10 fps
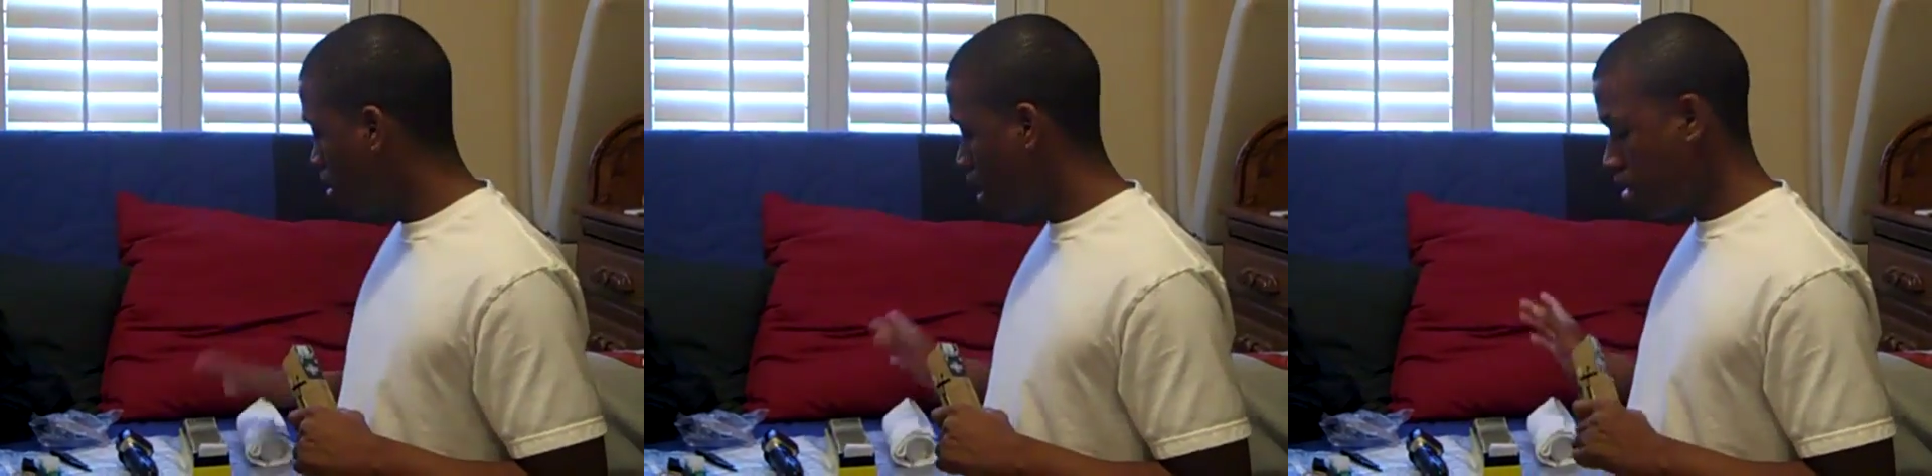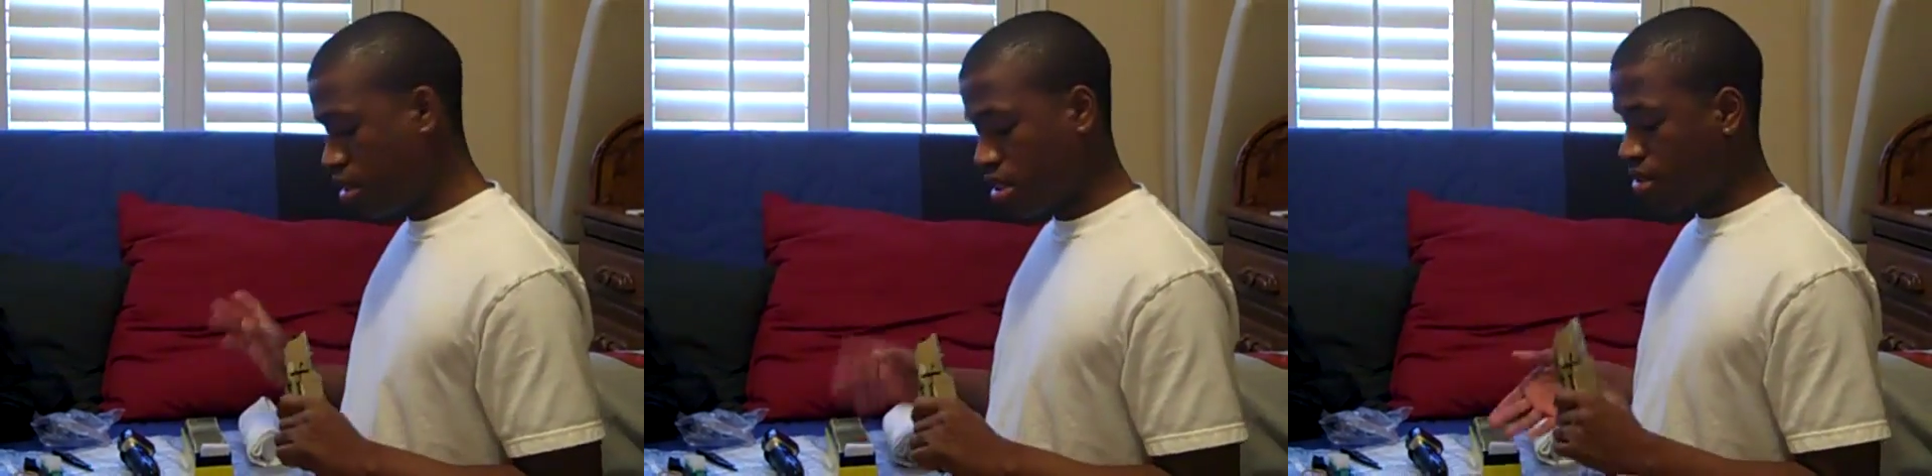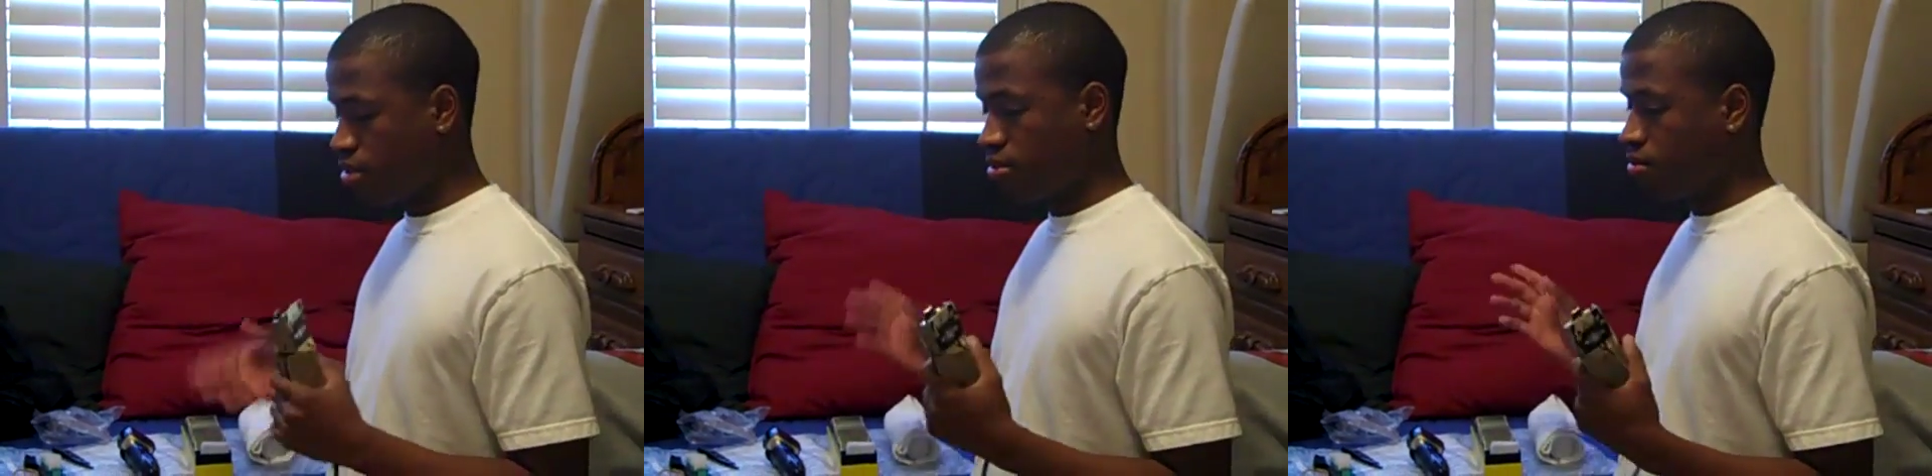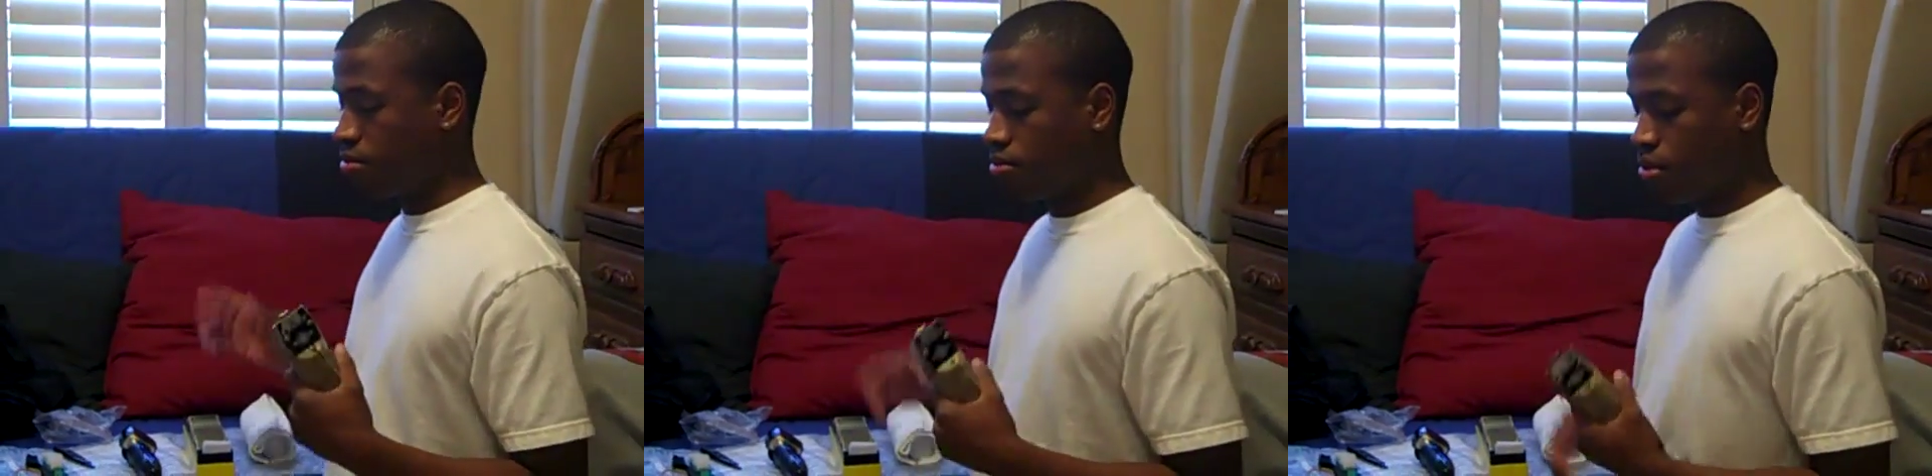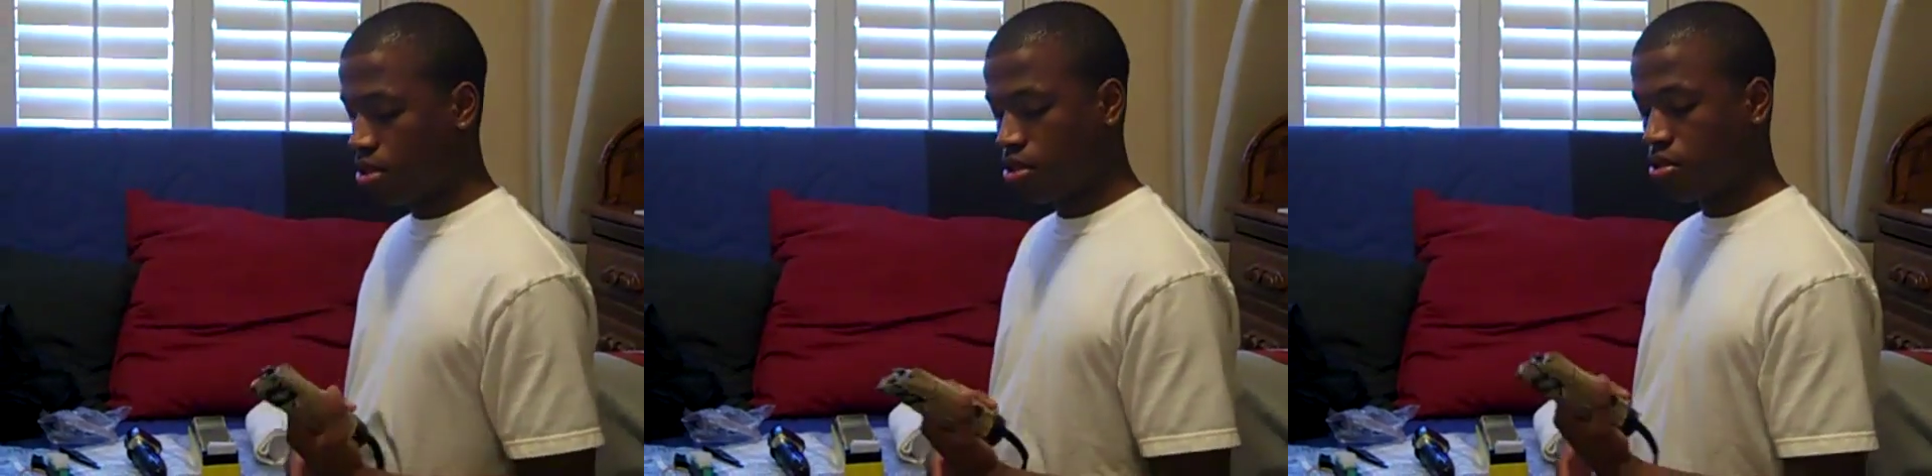it's just
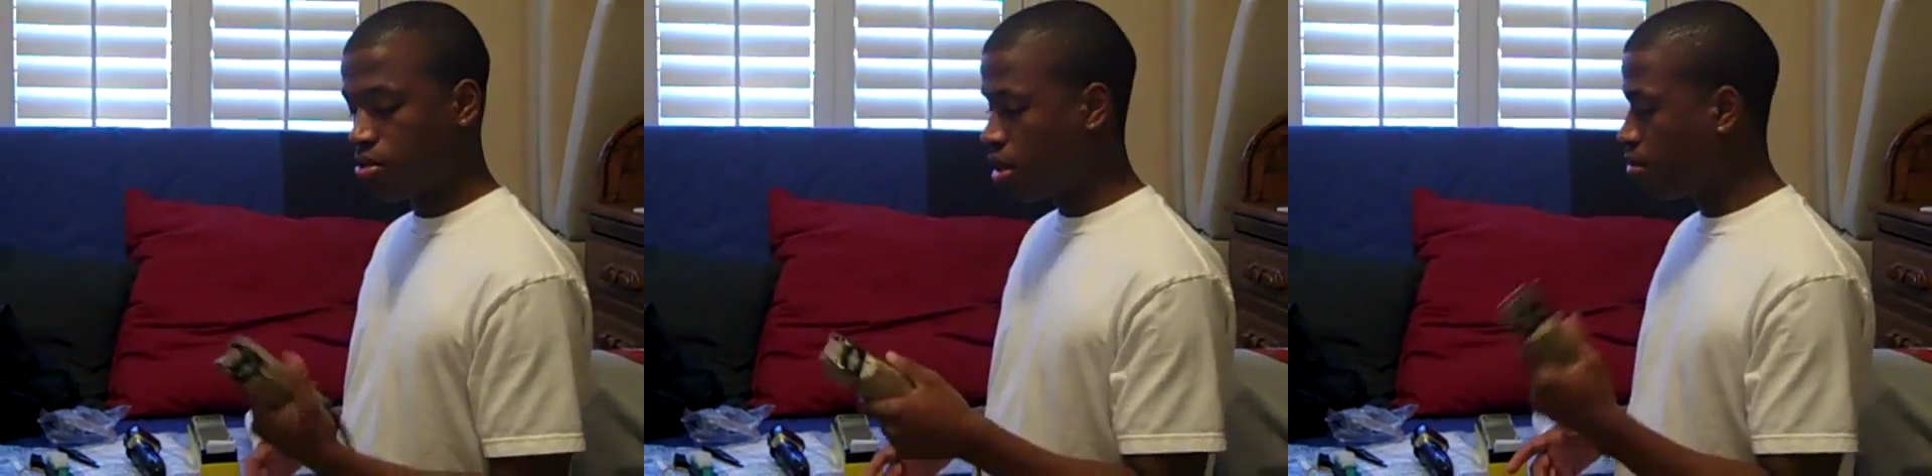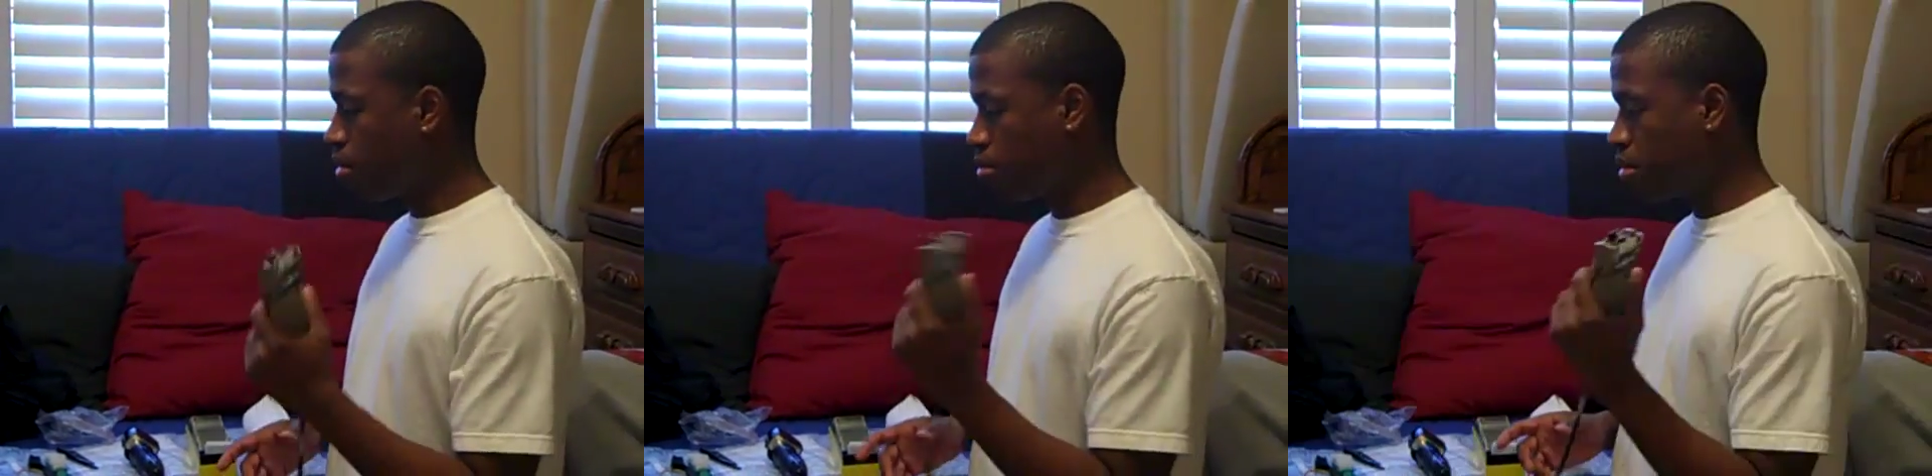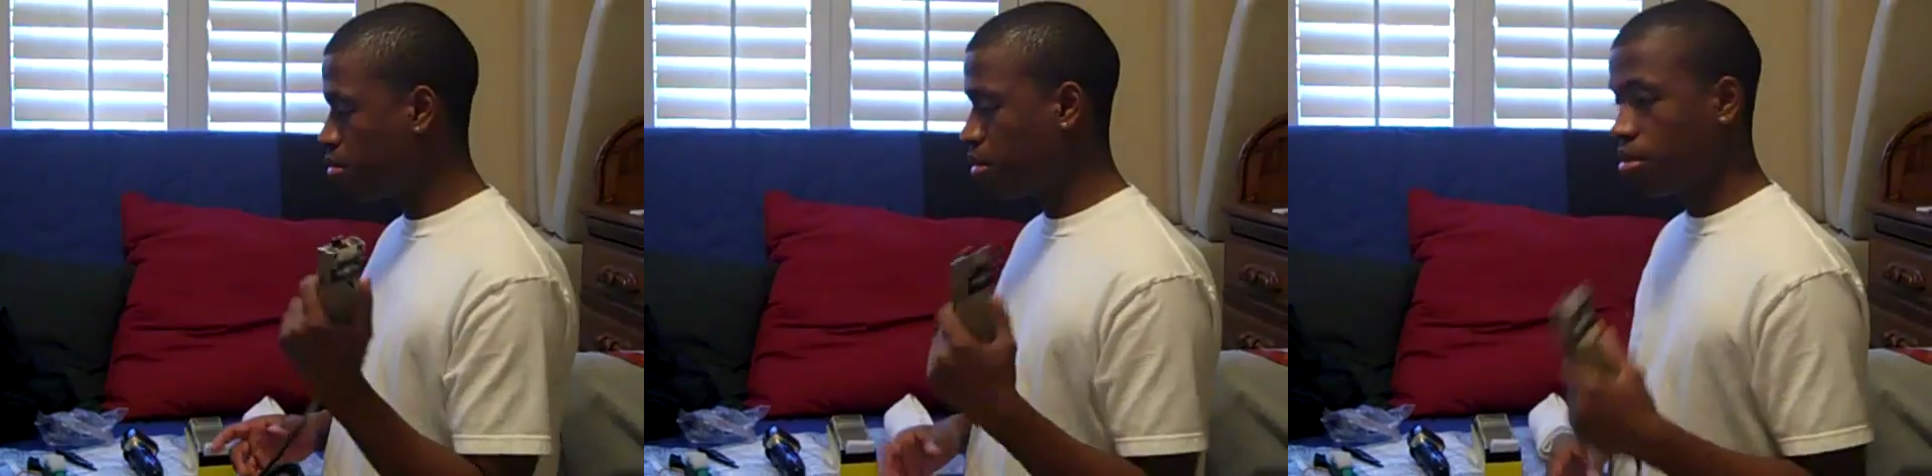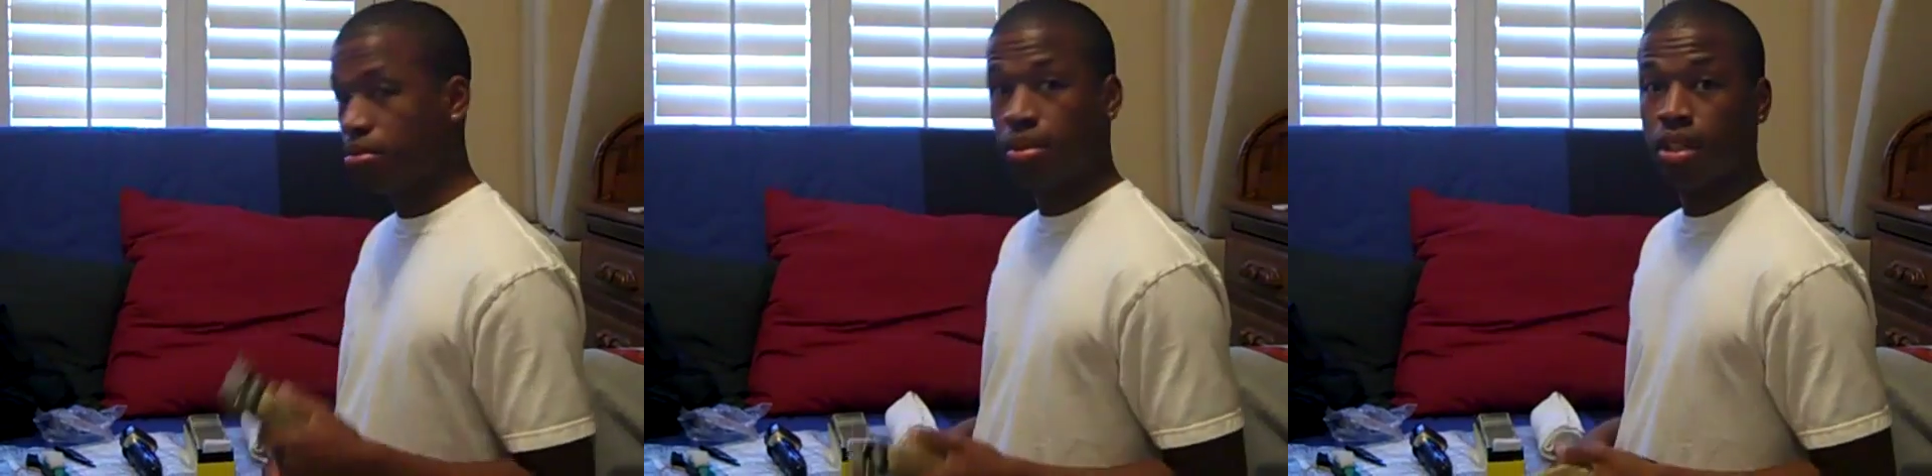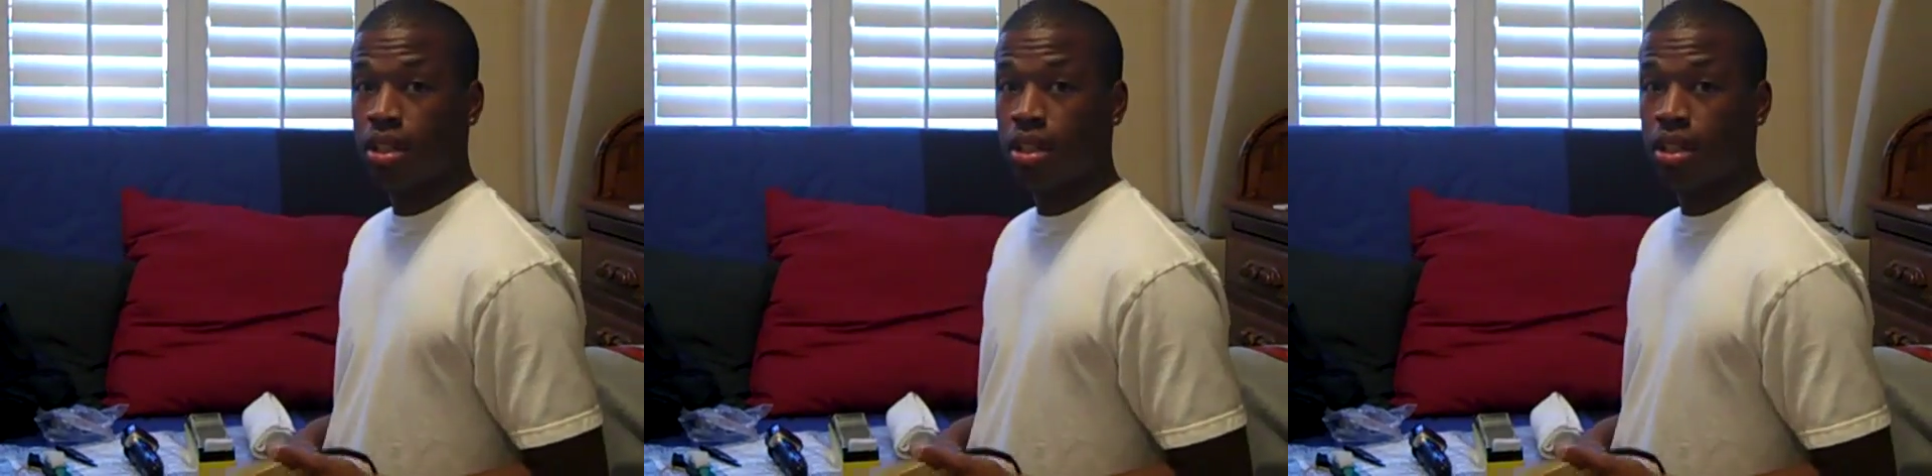one, two, three, boom, boom, boom.